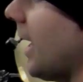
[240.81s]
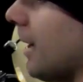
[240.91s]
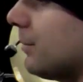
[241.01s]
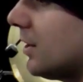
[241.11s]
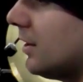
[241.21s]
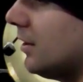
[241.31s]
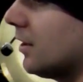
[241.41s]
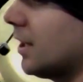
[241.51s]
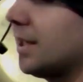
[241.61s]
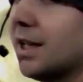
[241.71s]
empty,
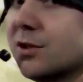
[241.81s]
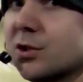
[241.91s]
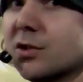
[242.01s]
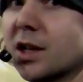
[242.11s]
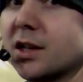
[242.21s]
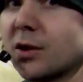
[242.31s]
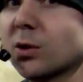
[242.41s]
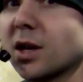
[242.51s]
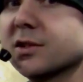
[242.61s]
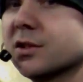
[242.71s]
and that's just like in the
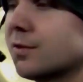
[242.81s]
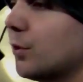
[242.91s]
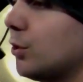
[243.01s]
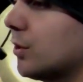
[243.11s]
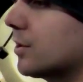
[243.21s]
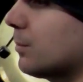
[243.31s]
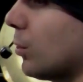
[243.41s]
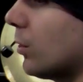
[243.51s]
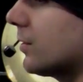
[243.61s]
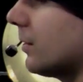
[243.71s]
other lessons for you to
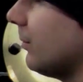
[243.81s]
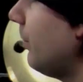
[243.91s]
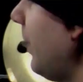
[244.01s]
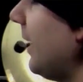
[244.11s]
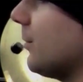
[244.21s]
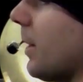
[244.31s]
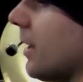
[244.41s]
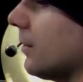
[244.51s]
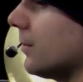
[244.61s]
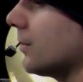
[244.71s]
explore some bass
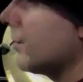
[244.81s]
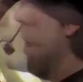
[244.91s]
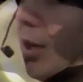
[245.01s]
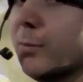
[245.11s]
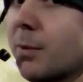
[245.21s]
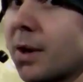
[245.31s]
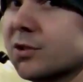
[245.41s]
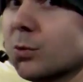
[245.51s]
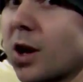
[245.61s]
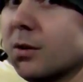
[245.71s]
patterns. I'm going to
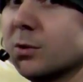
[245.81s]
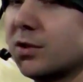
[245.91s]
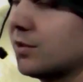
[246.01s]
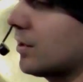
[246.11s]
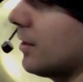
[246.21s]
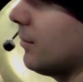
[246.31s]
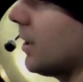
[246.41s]
mess around with some